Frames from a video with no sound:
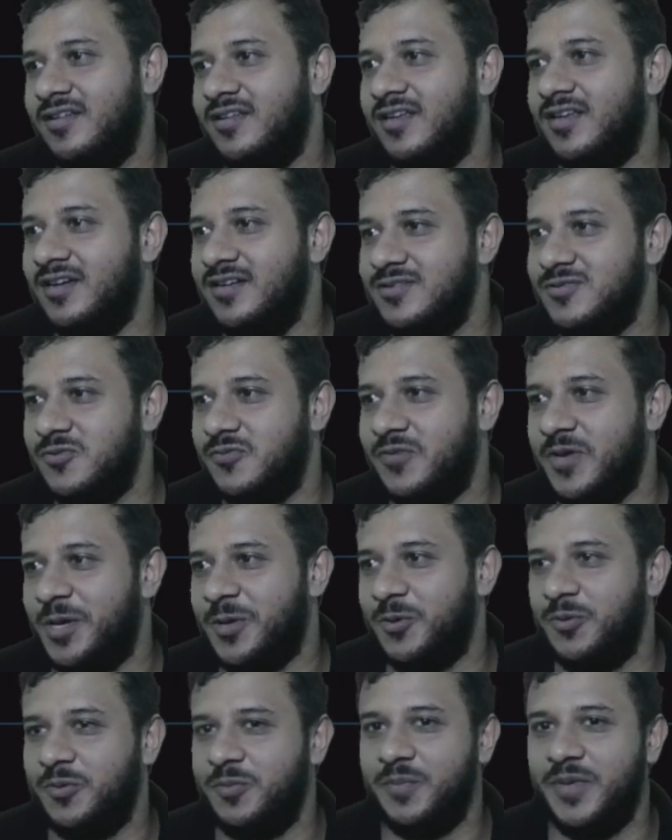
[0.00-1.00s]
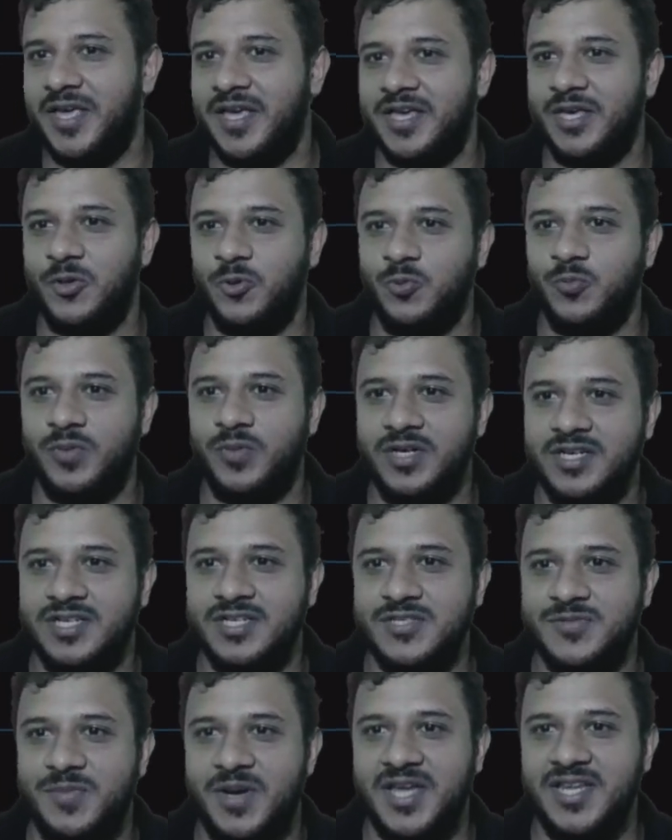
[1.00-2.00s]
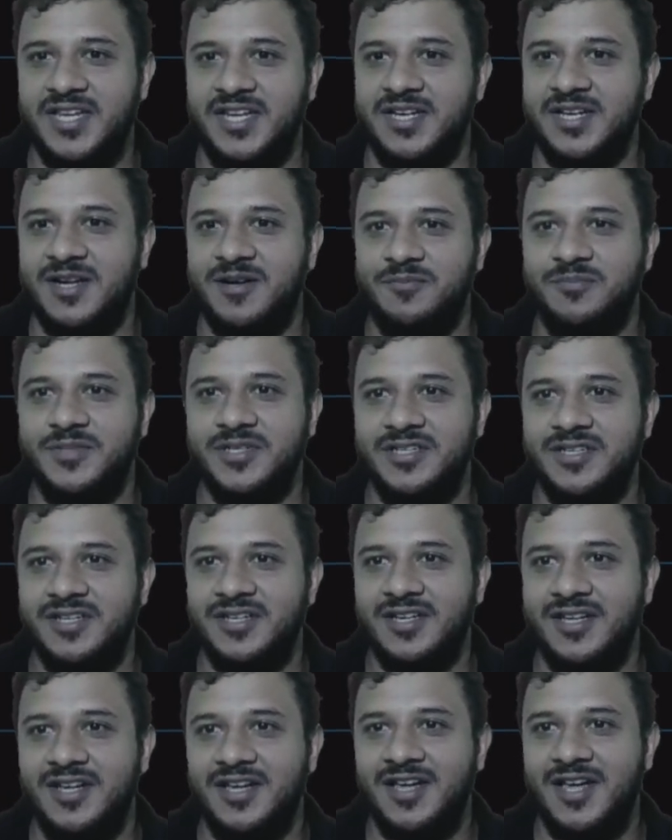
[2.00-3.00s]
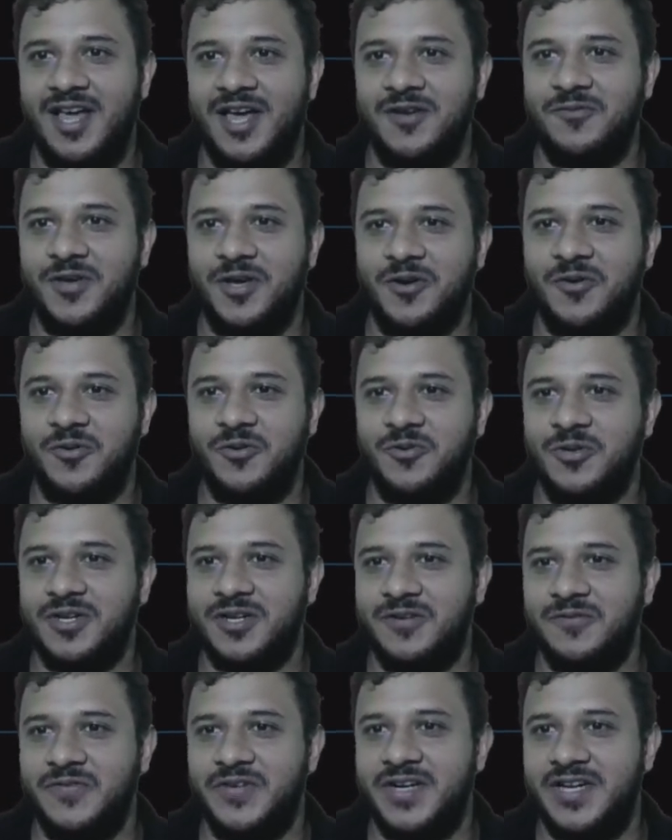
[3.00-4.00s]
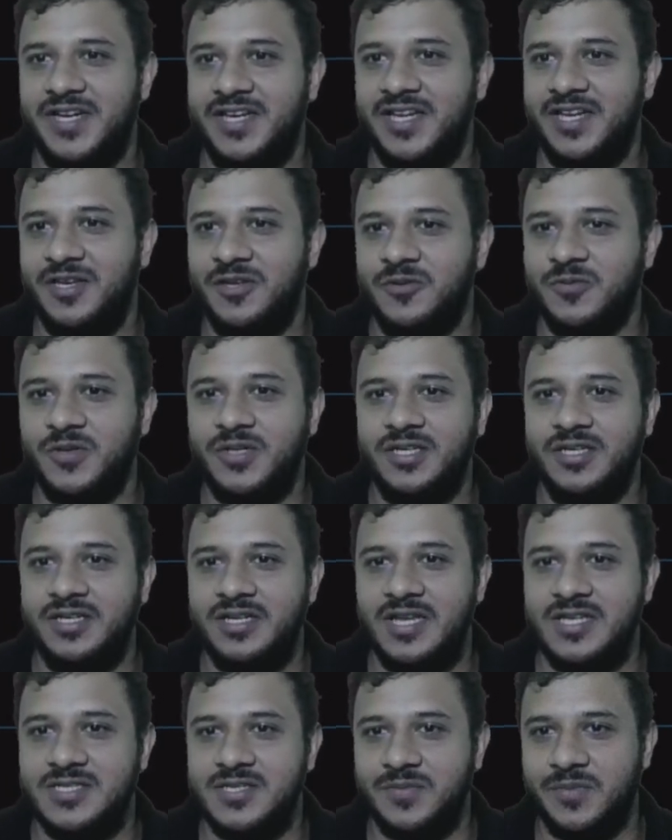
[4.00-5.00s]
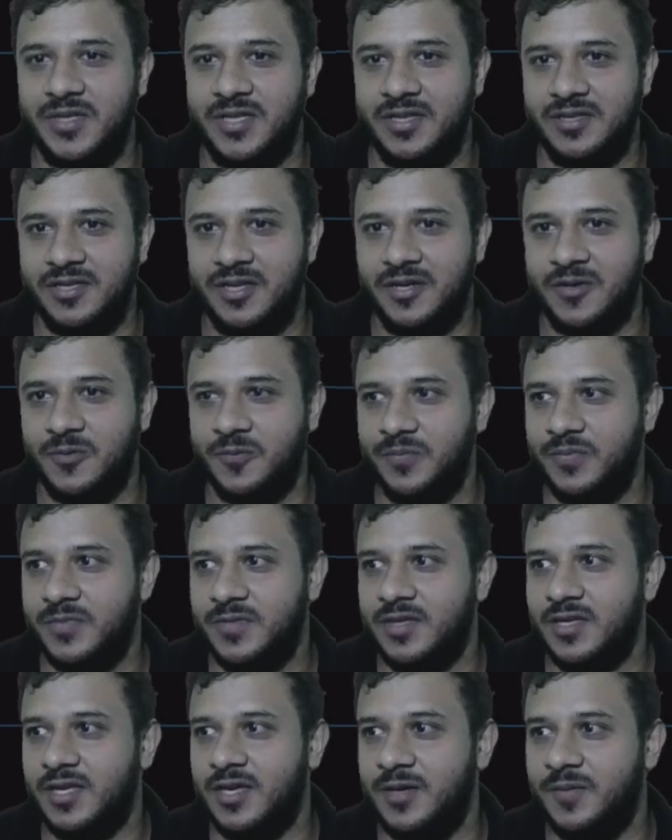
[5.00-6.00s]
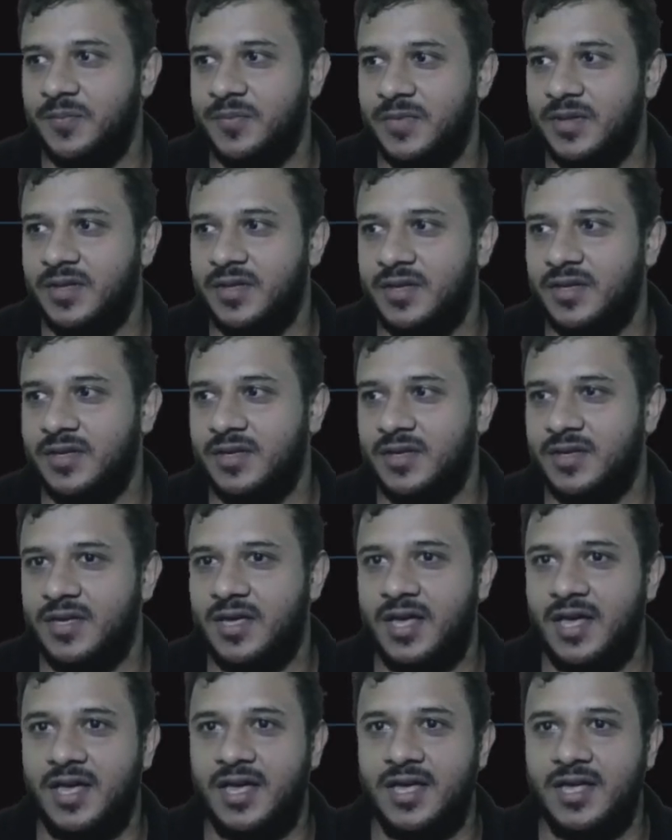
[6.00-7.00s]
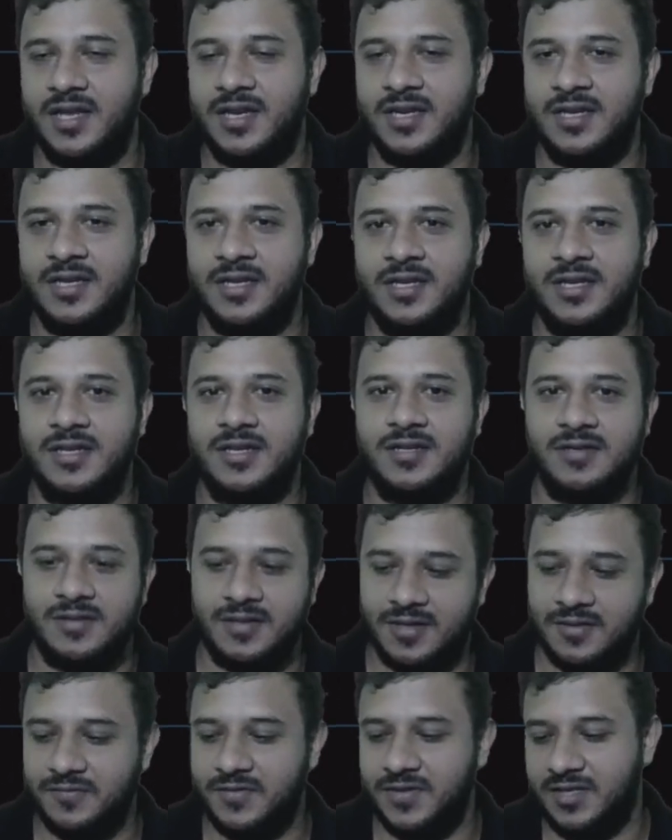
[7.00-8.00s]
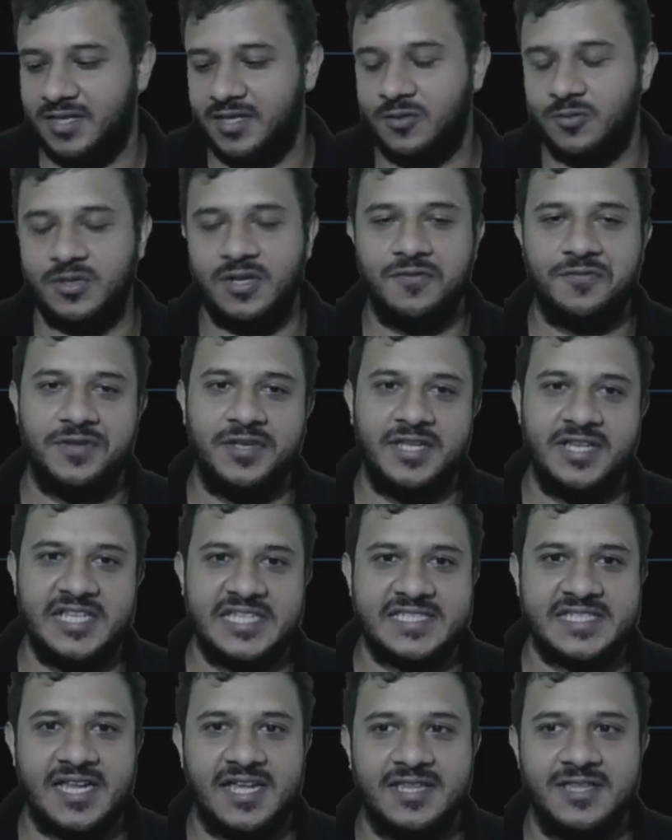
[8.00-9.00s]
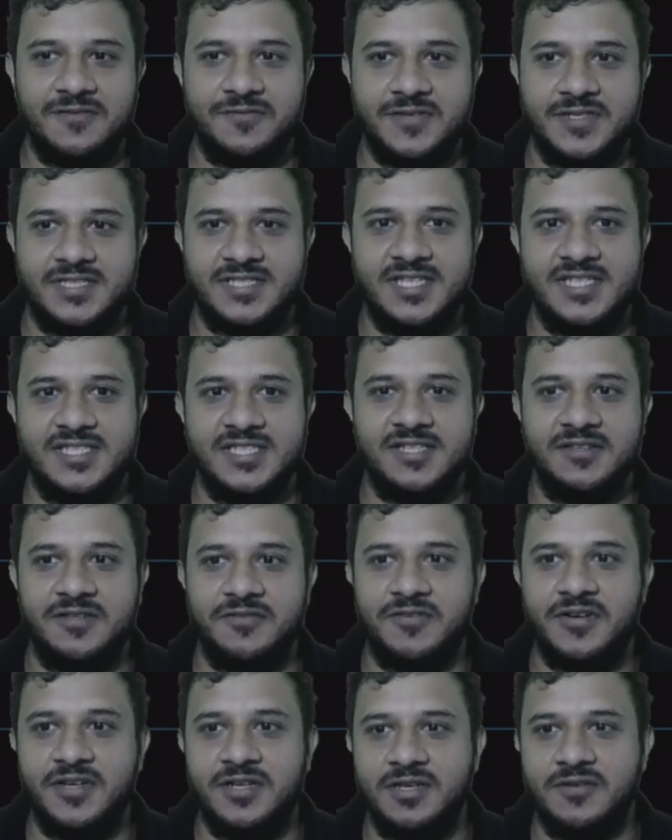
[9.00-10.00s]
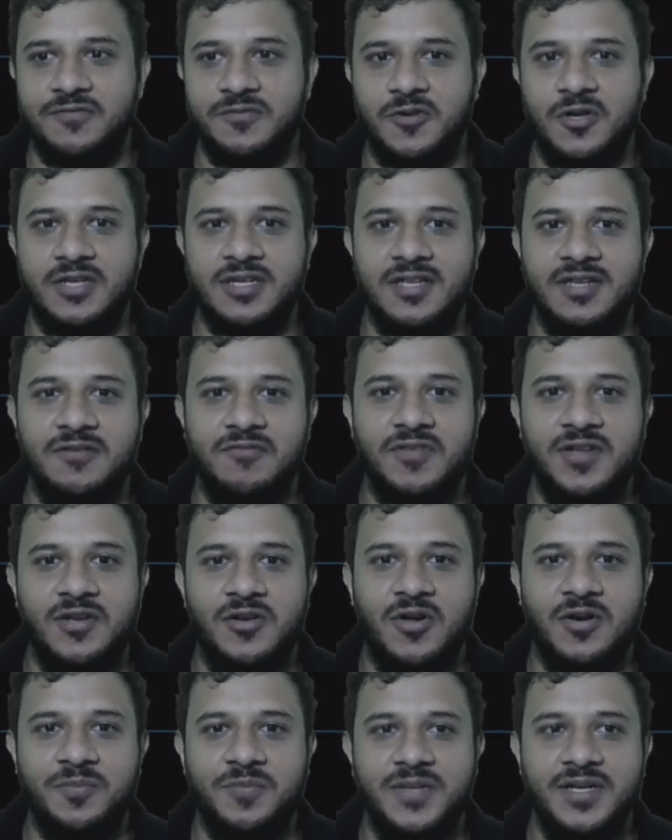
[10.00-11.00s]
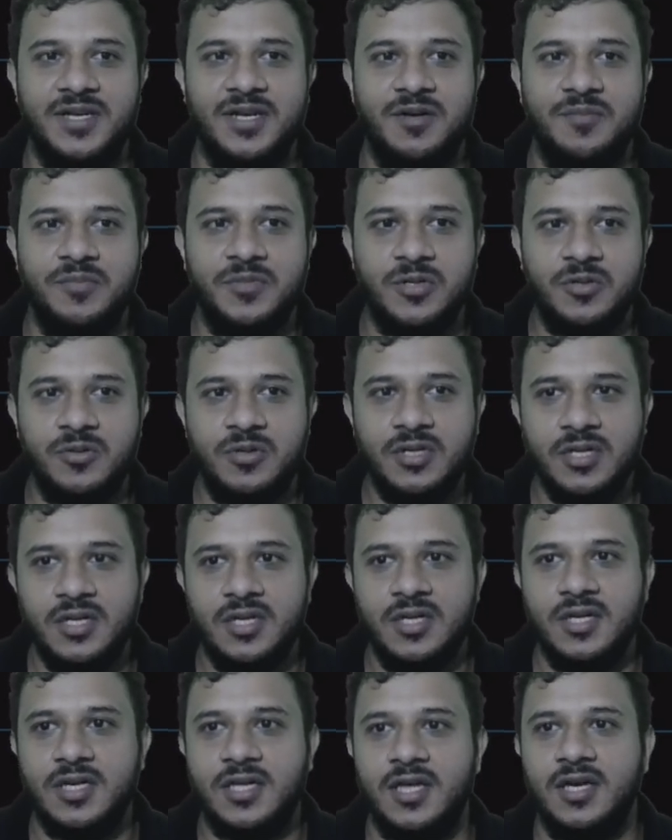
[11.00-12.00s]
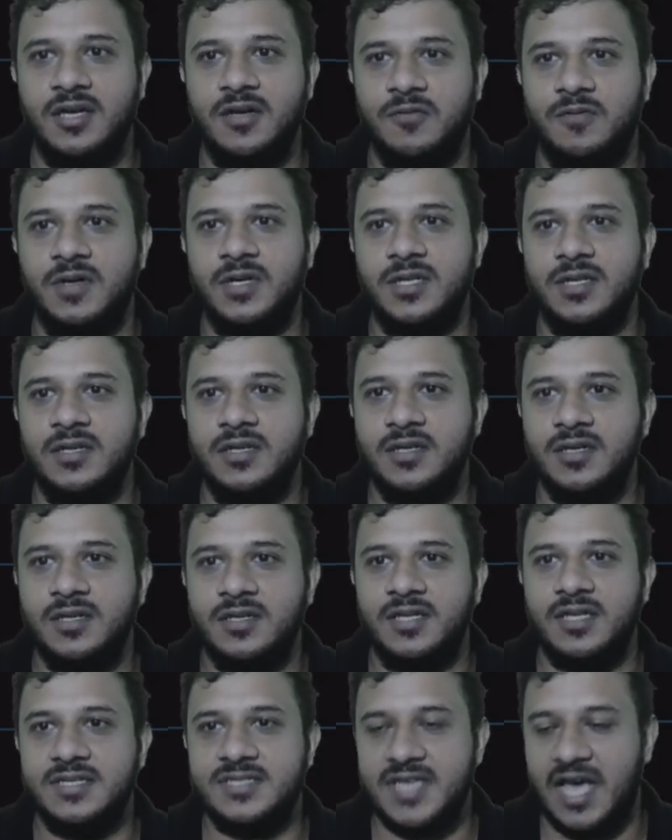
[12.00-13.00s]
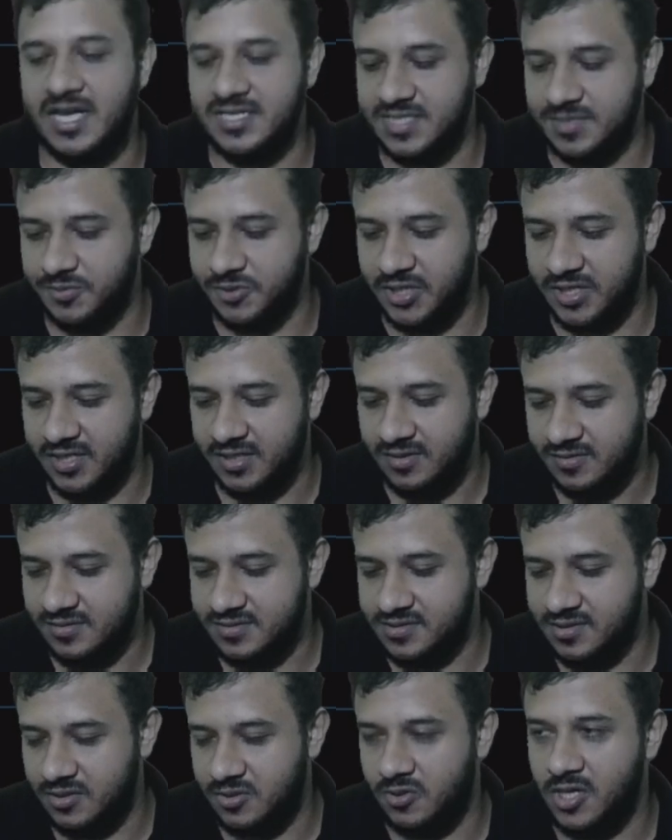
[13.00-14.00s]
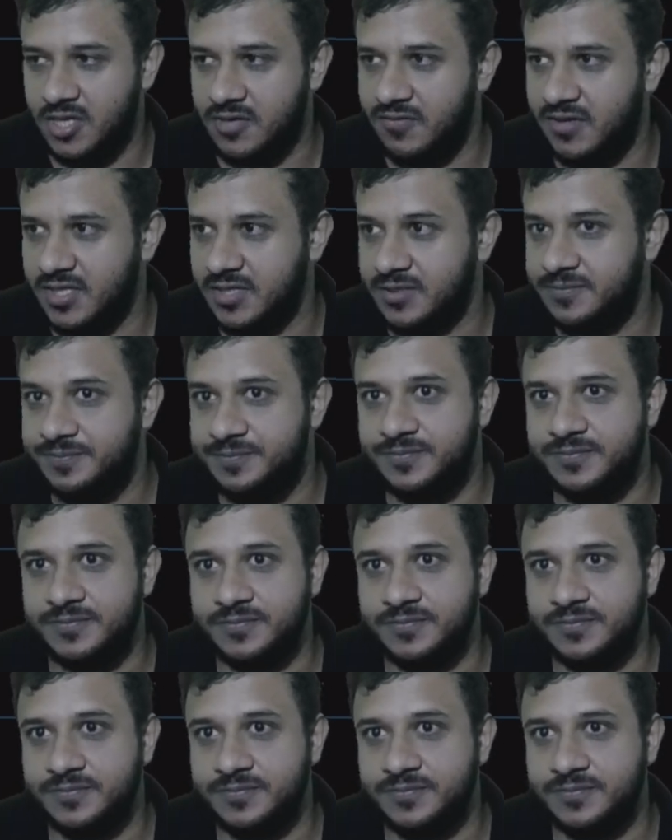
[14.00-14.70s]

Yeah, so we are going to make a humongous binary number and we are going to convert it into a decimal. Yeah. And yeah, we need to definitely start the first digit with 1. If not, it will be a number. No? Yeah, 1. Then Sahansa, Pute, 0 or 1.